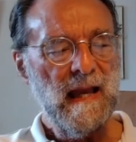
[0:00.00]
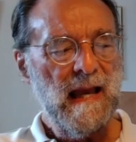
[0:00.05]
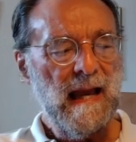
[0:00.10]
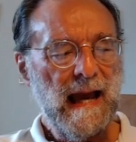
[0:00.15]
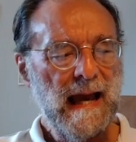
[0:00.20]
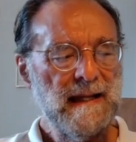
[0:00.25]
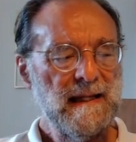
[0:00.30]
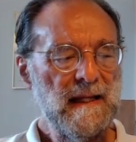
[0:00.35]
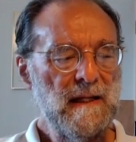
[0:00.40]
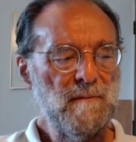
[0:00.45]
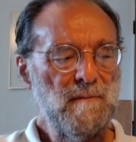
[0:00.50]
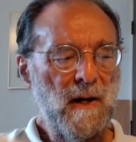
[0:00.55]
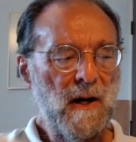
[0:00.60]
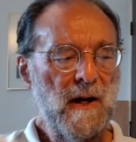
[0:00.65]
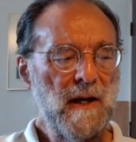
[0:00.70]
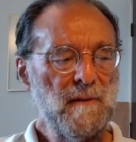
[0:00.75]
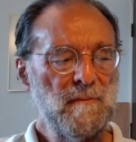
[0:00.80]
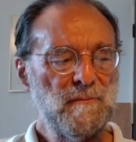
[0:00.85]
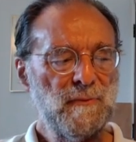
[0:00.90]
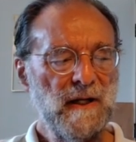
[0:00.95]
And in
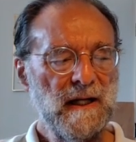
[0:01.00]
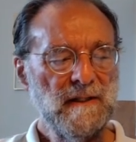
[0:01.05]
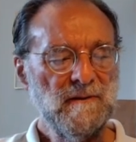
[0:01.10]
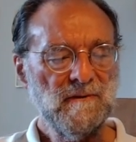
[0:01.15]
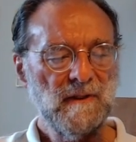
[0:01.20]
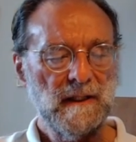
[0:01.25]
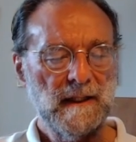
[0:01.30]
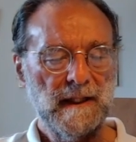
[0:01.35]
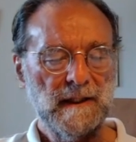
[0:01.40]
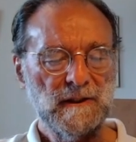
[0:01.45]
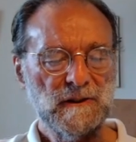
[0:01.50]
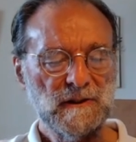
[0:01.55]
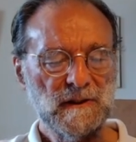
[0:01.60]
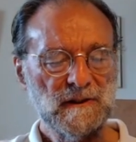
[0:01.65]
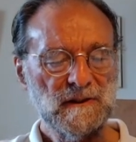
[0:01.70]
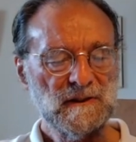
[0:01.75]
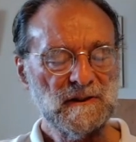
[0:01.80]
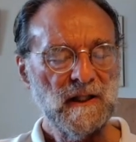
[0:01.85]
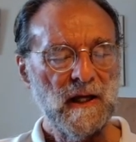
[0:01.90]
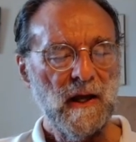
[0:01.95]
mind-brain
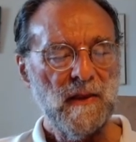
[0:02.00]
relations,